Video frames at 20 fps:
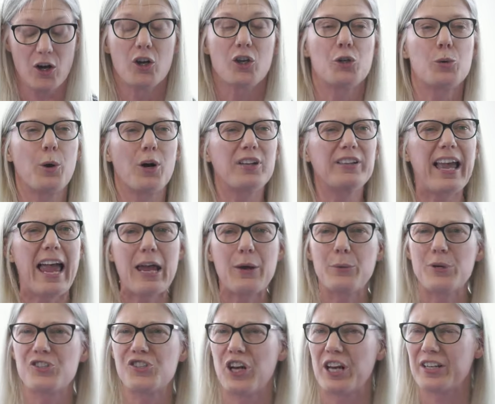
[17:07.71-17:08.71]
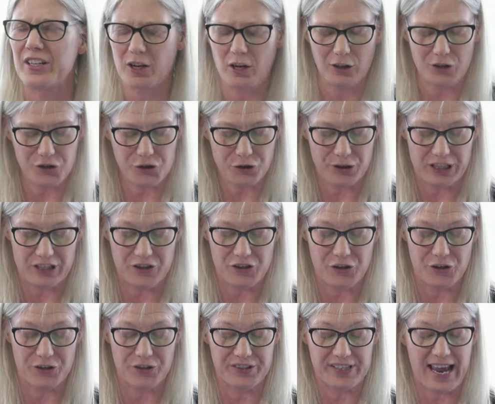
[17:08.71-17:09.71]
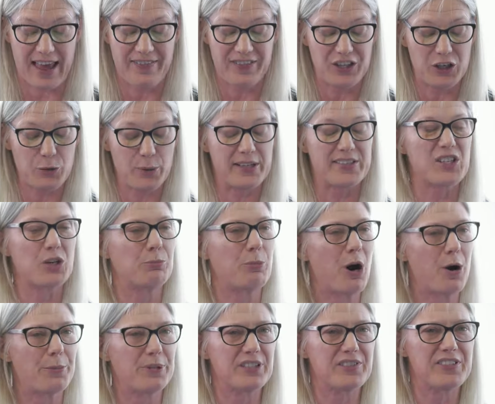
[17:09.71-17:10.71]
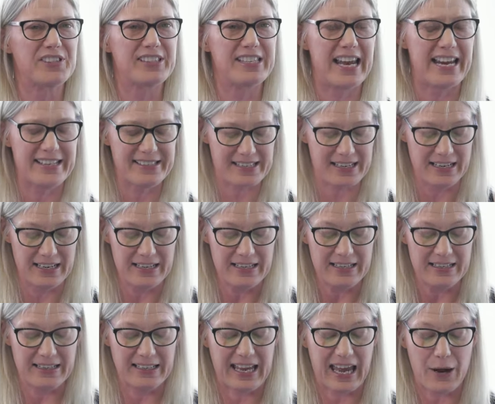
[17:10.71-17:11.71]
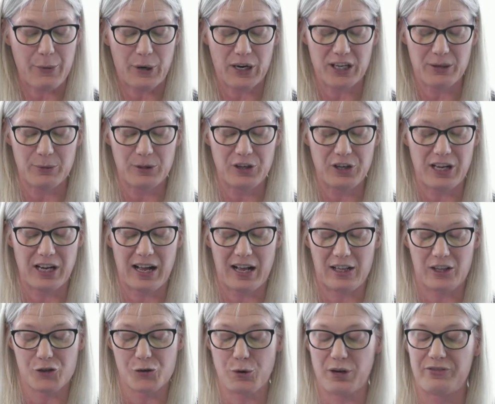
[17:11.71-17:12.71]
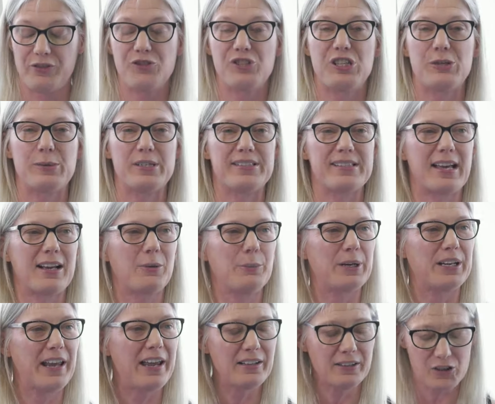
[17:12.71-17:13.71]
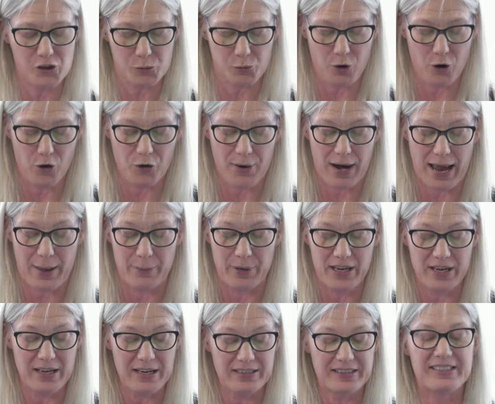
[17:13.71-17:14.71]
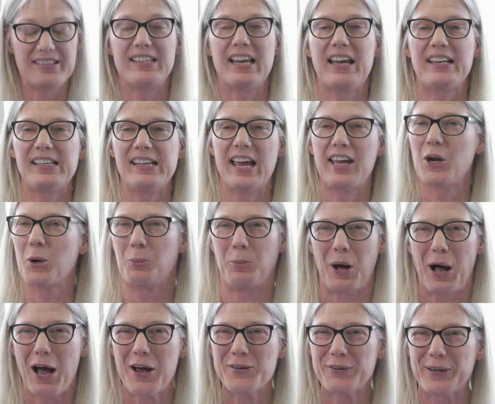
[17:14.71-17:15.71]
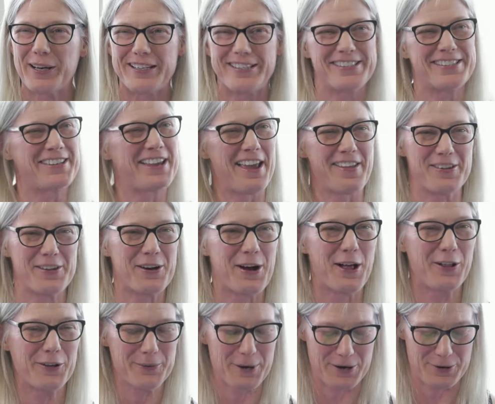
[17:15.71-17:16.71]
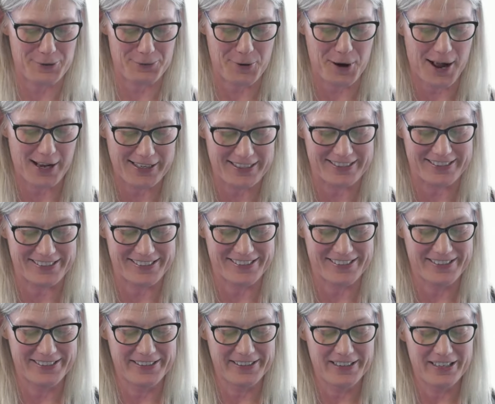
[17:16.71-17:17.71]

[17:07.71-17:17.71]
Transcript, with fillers: You are language and culture interns at the US Department of State, the Gateway Community College Refugee Resettlement English Program, the San Diego Padres, and the Colorado Rockies.